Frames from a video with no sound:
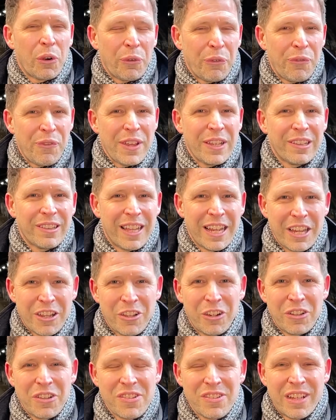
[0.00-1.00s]
or feel like
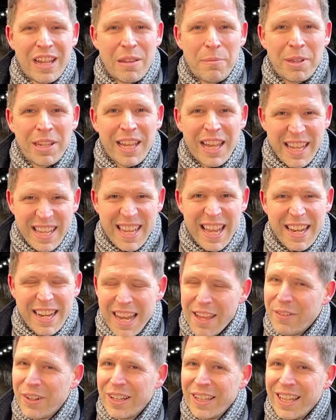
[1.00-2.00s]
God's timing. And yet,
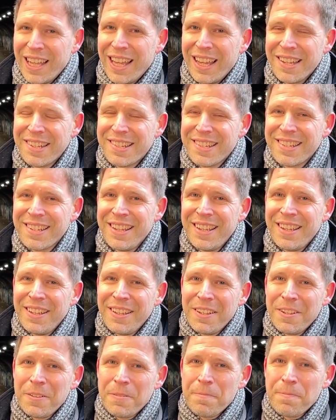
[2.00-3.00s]
nevertheless,
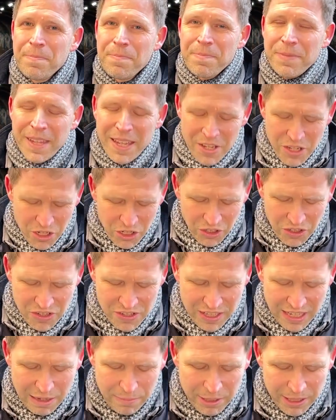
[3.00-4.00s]
it's God's
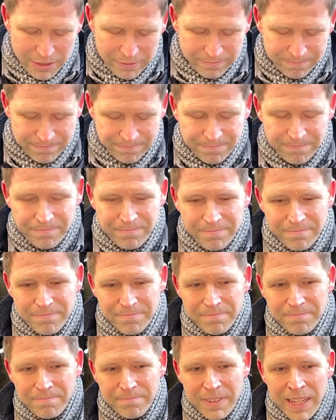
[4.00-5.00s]
timing.
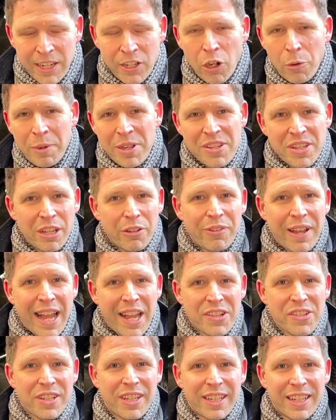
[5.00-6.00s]
I caught myself
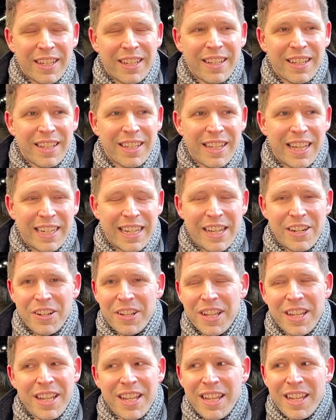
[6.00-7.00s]
asking,
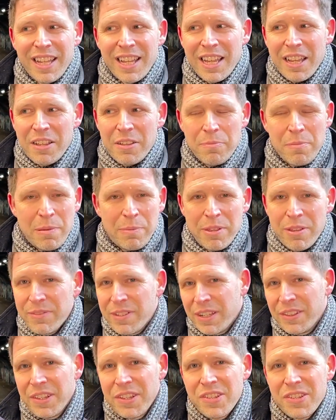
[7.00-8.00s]
again, maybe you've
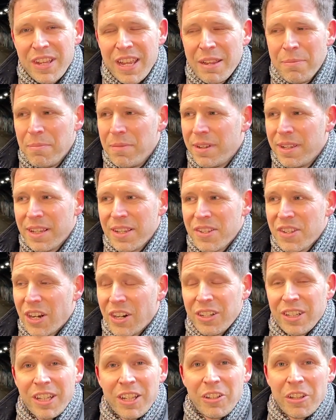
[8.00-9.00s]
done the same.
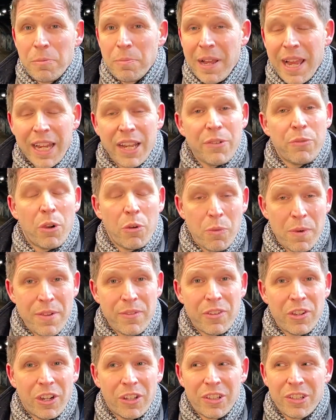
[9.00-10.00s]
Certainly on the back of what
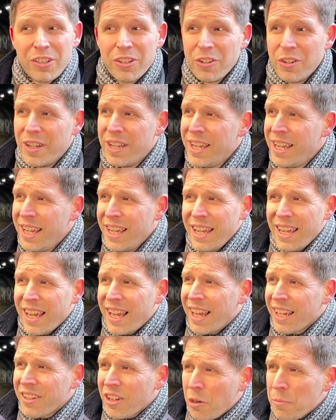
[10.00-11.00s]
we've gone through,
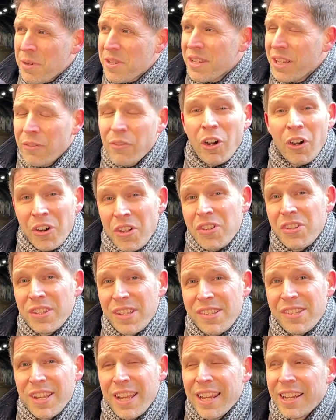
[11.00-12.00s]
I caught myself
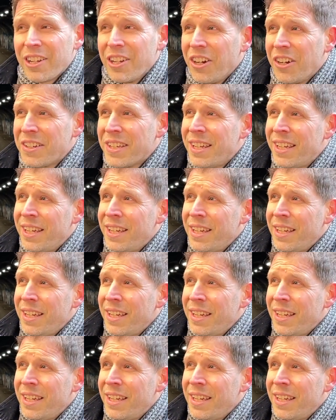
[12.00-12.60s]
honestly saying, God,